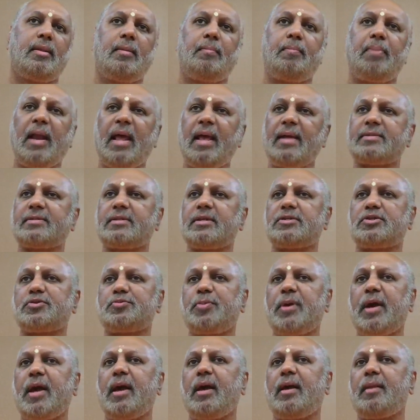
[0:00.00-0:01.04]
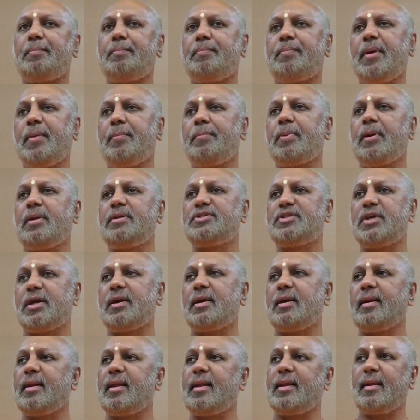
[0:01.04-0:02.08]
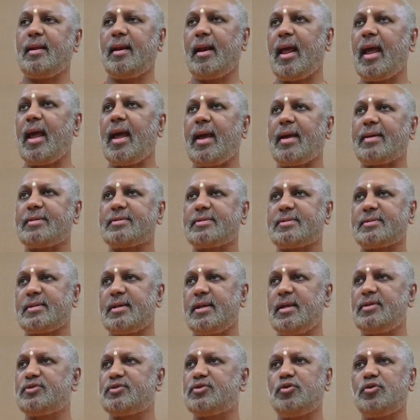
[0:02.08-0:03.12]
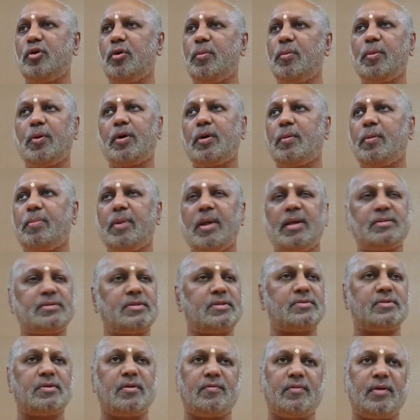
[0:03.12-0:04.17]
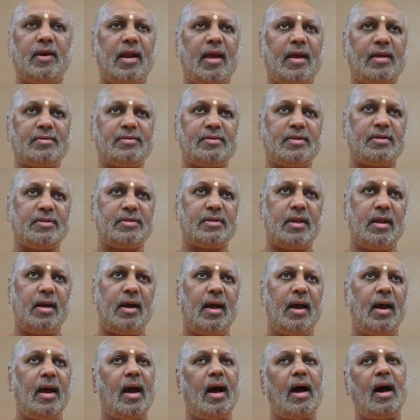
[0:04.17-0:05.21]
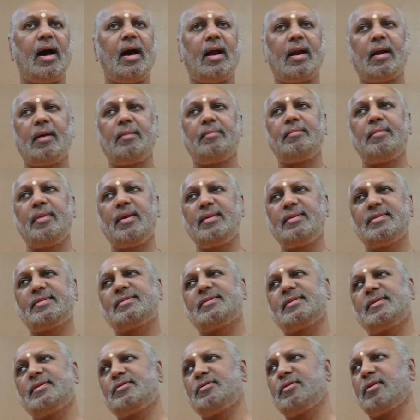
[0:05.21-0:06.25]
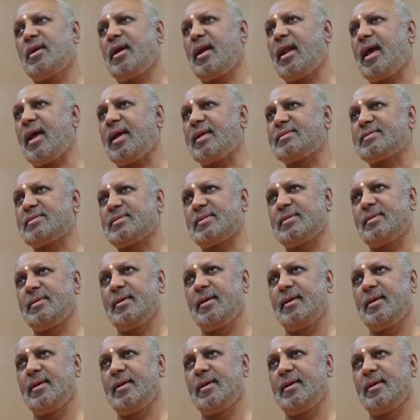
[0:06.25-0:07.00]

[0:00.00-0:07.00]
Places where people generally relax is no more places of relaxation. Aram means to relax.